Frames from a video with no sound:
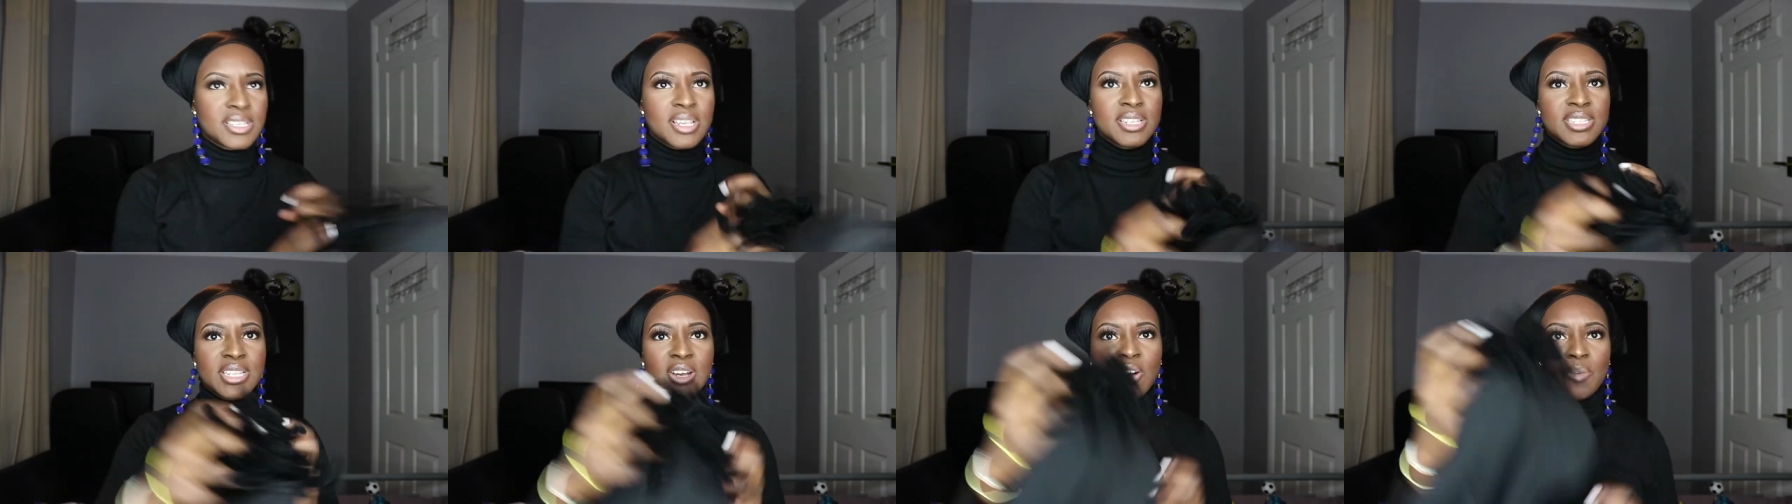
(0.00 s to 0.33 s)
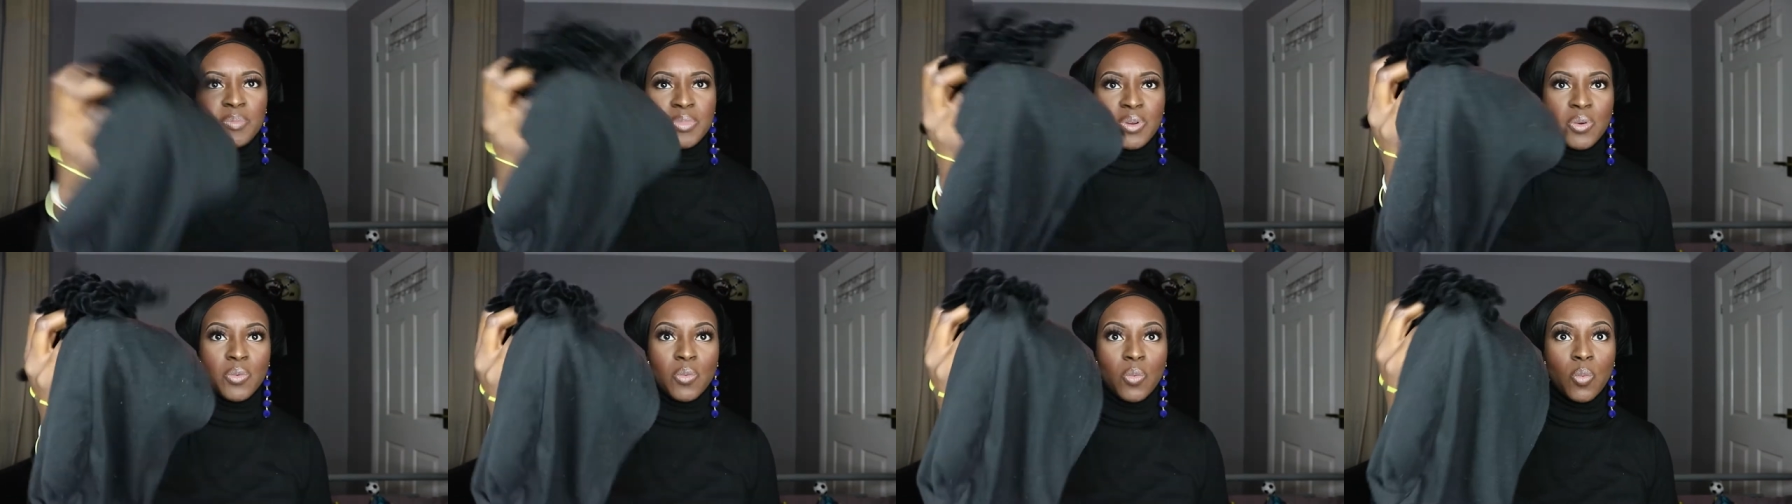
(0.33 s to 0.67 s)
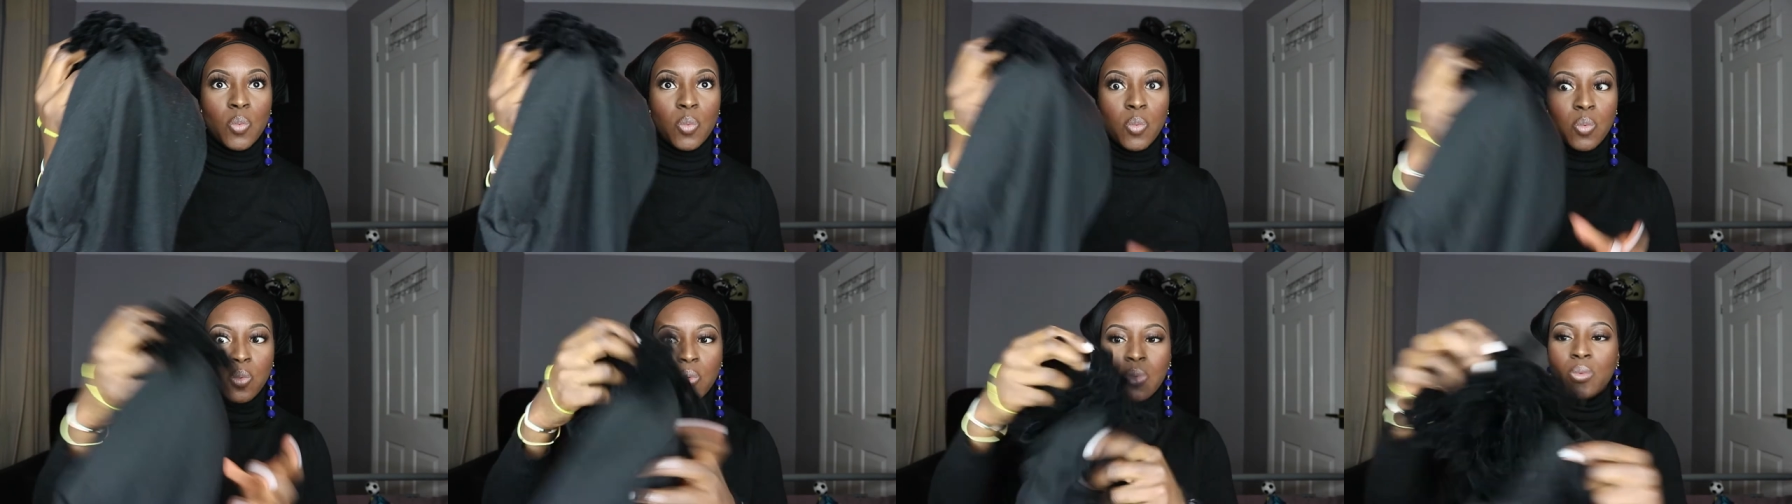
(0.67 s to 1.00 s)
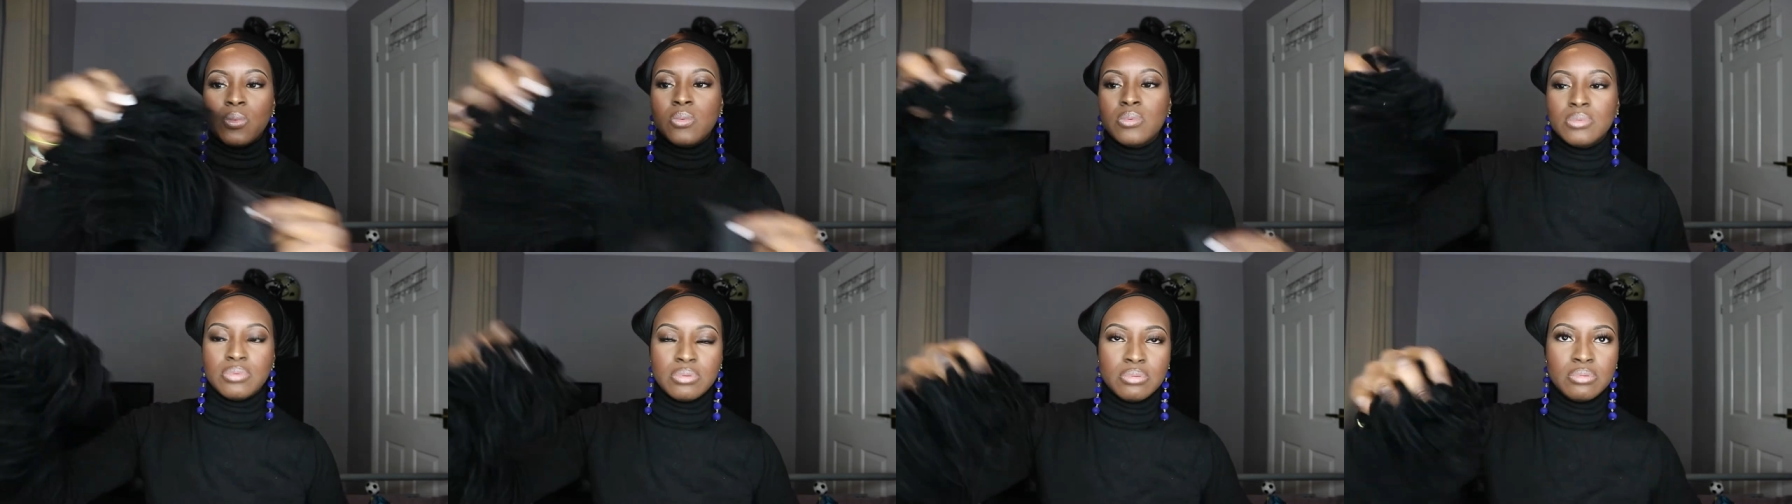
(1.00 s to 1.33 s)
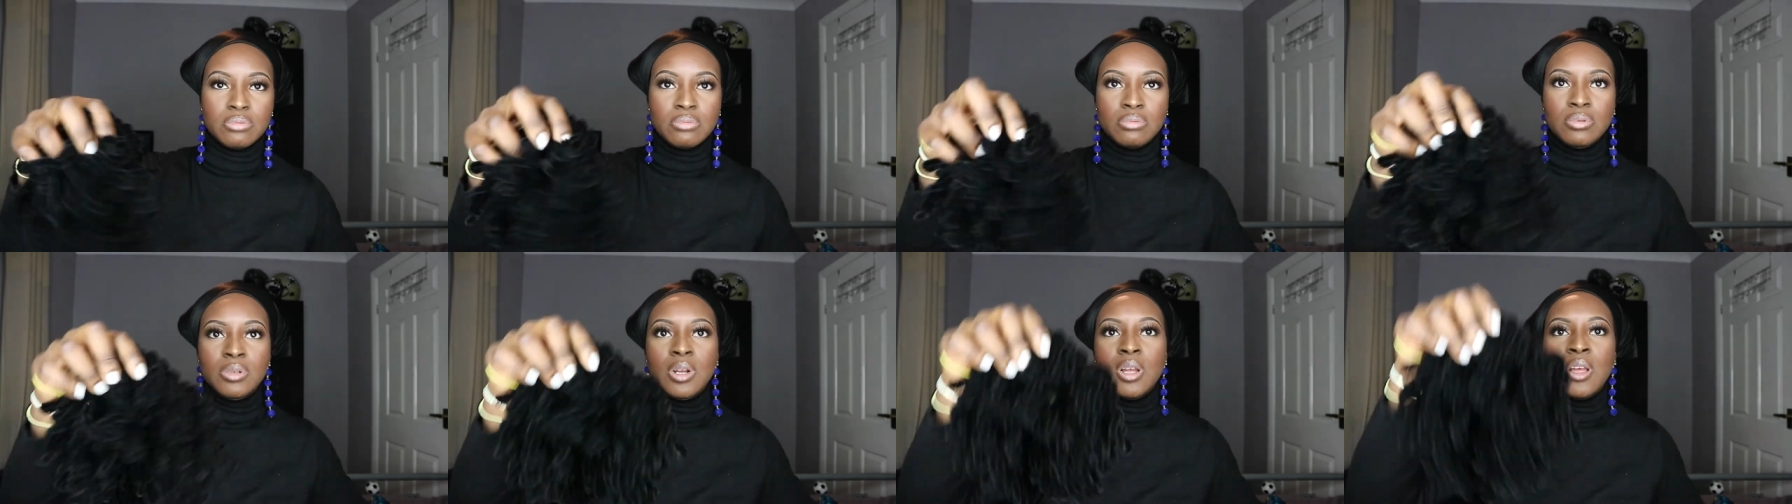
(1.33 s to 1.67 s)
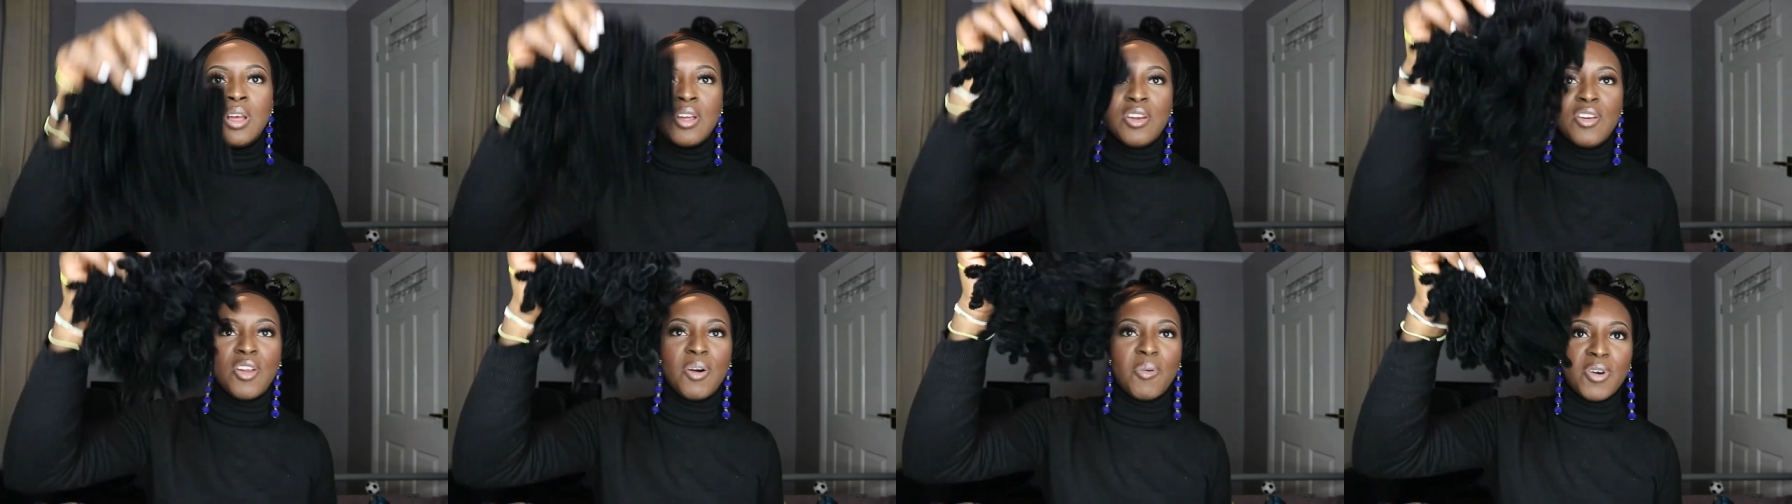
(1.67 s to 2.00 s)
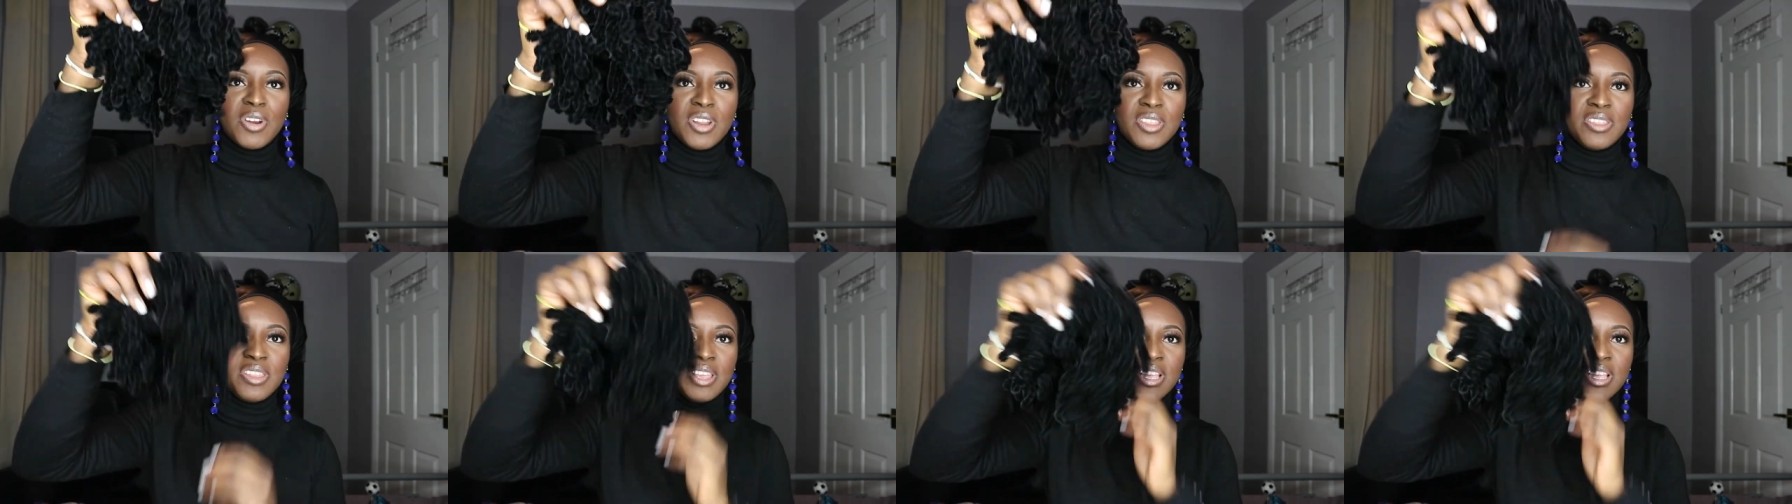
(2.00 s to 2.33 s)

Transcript: because that would be, woo. Not one of